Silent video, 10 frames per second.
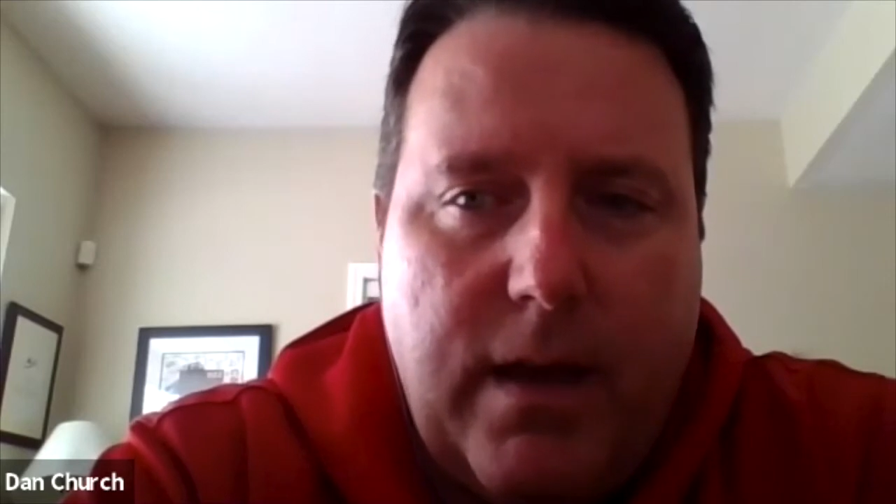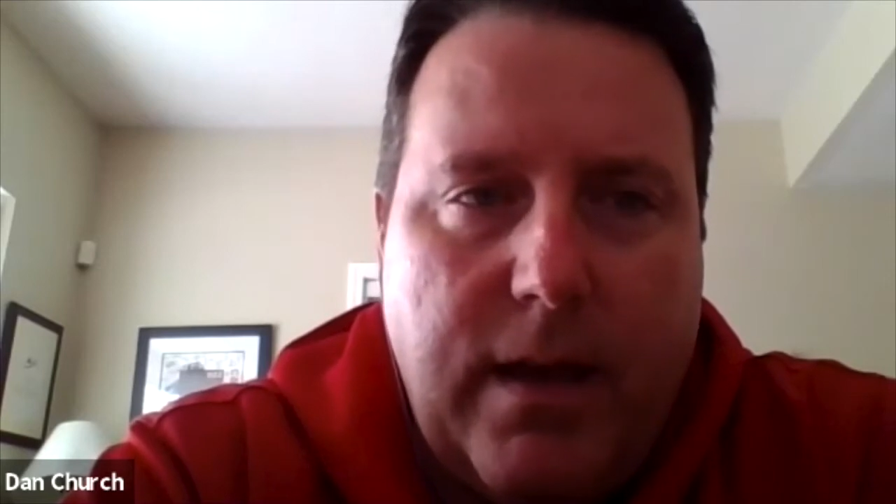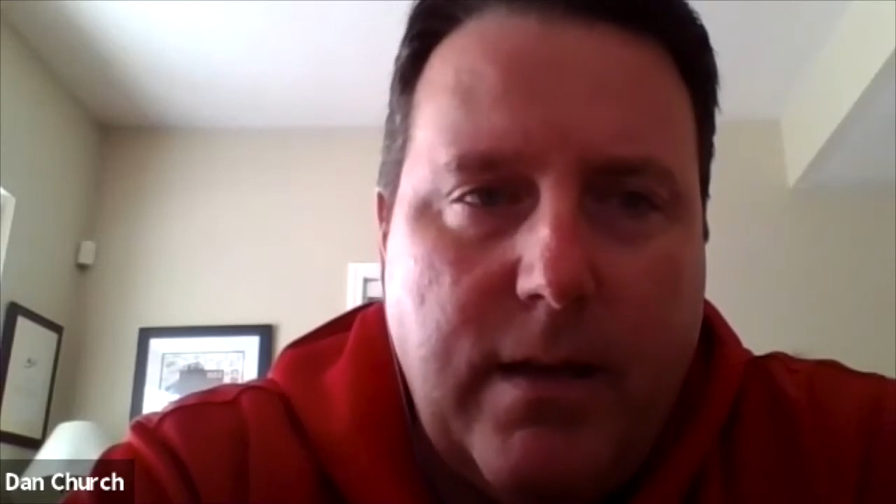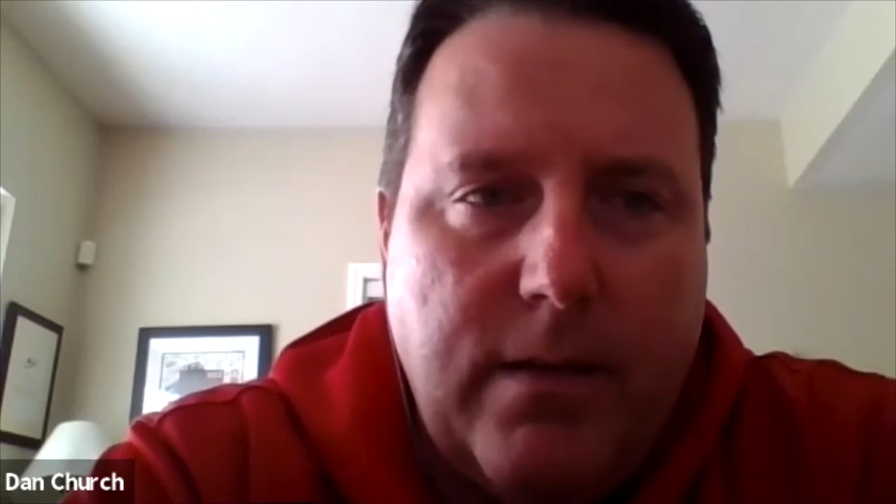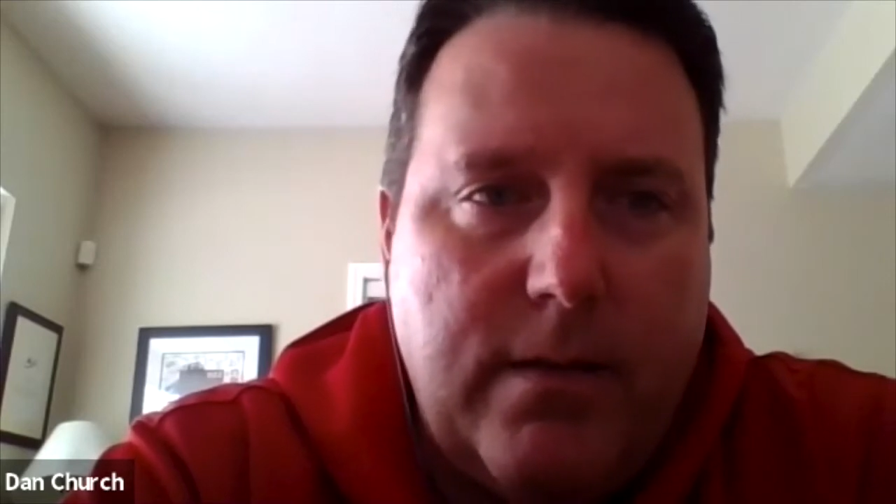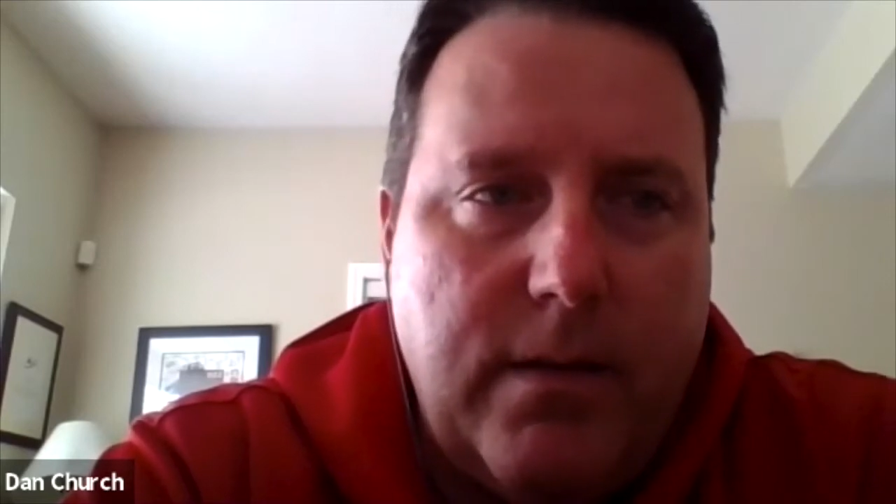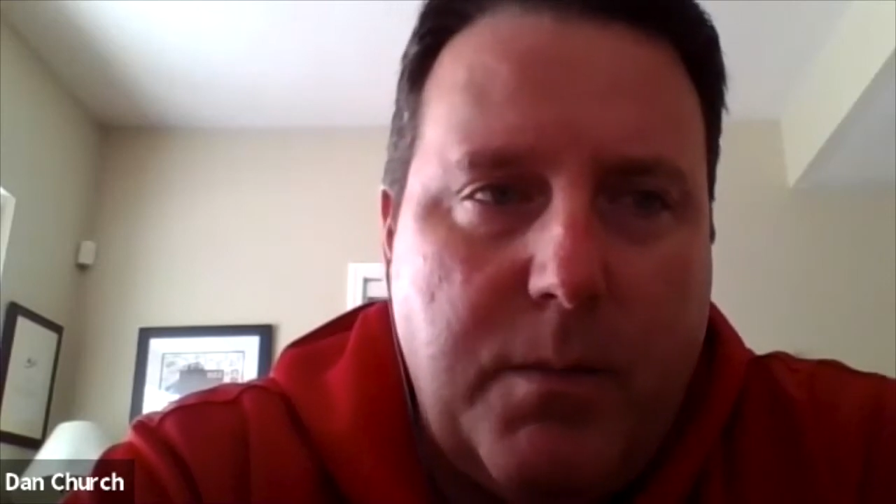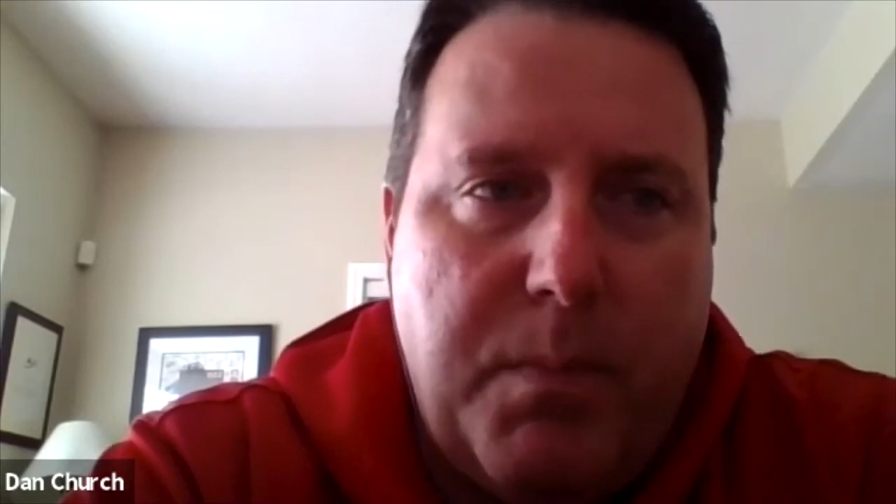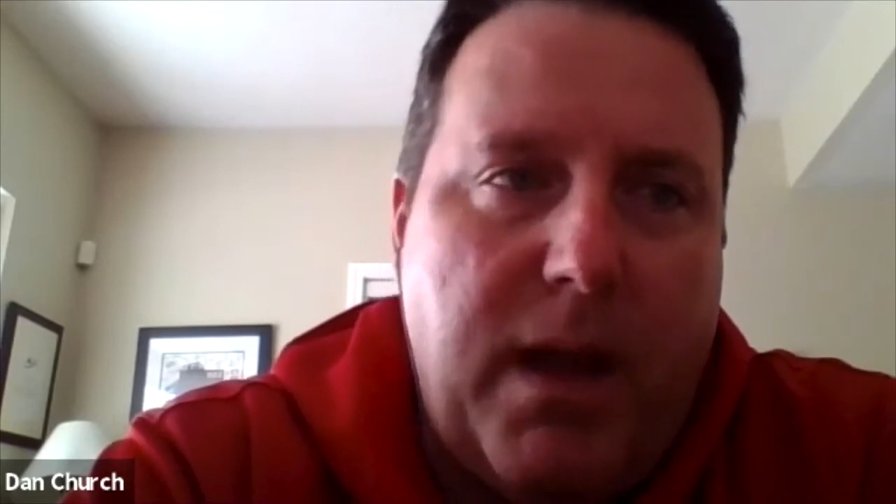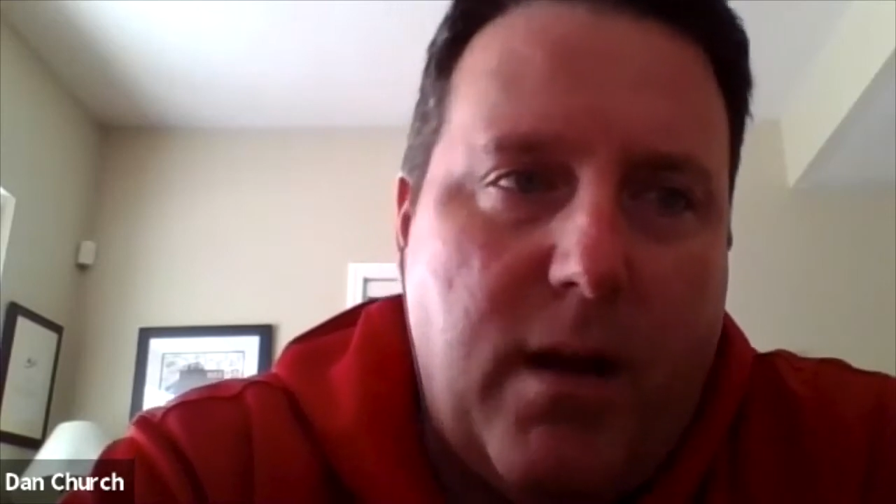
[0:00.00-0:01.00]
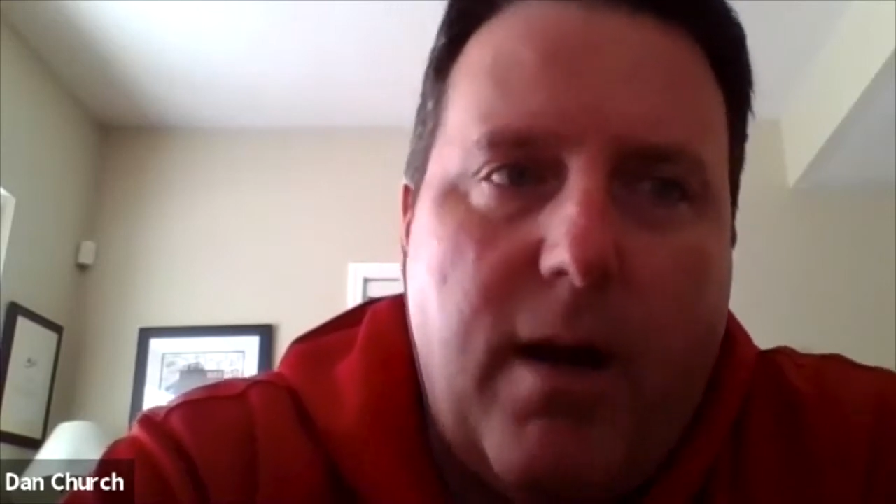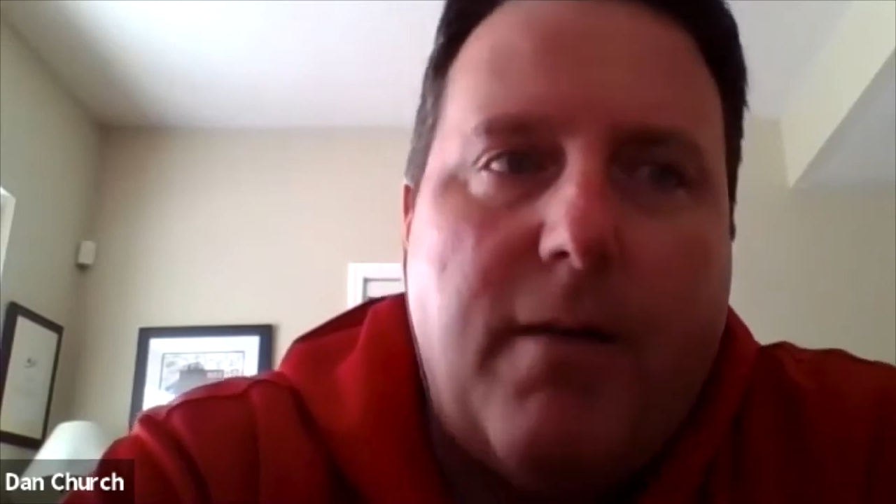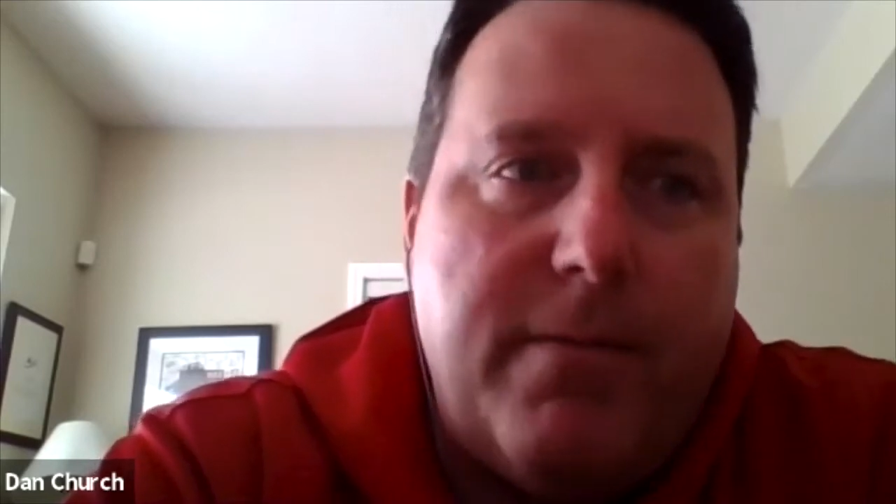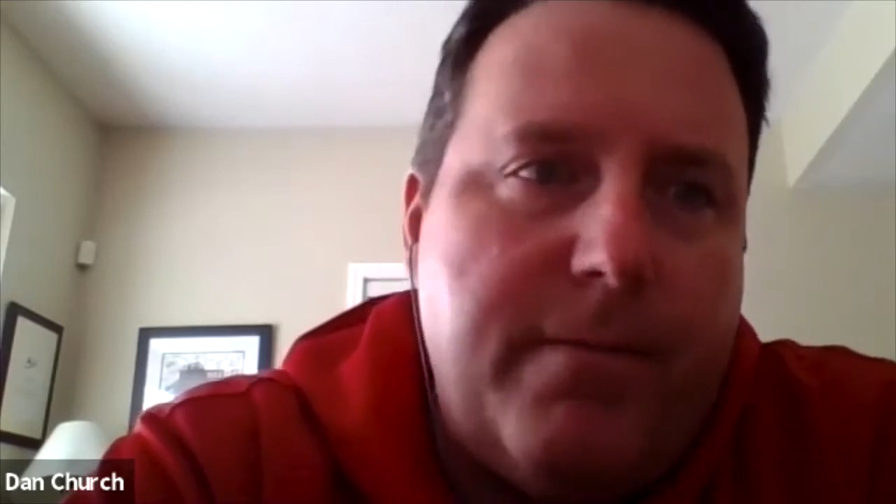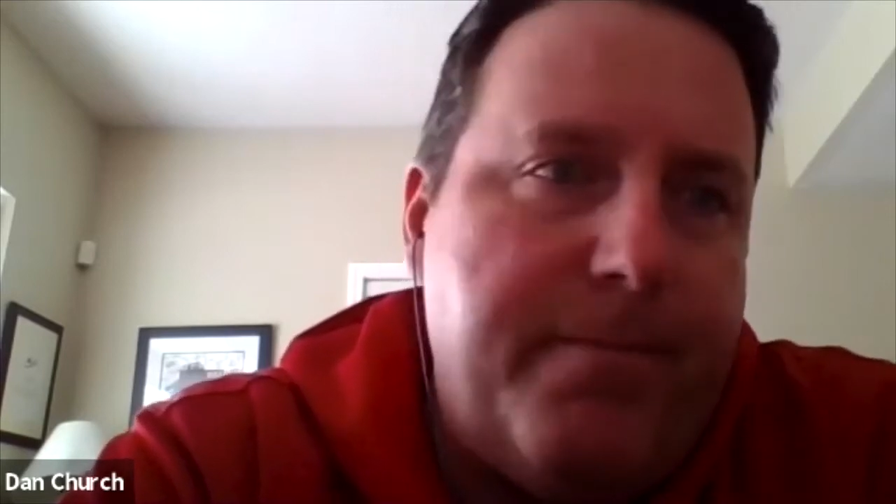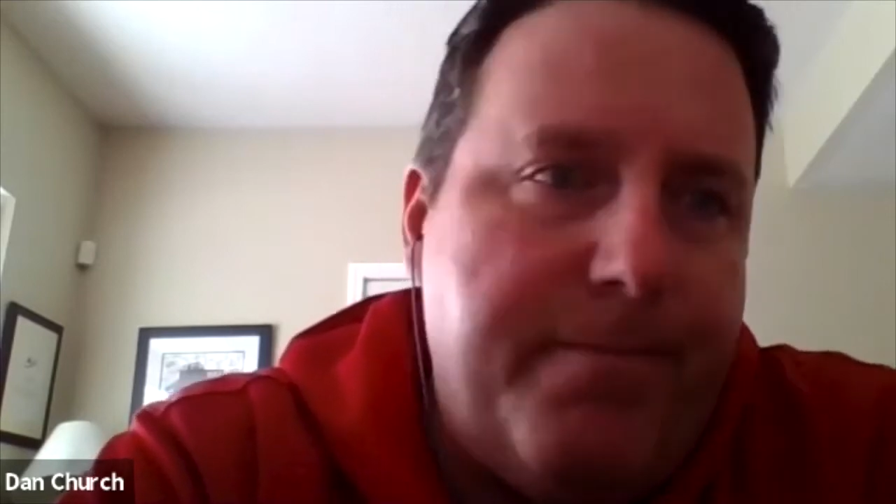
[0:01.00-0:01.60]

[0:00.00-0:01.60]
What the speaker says: and it paid off.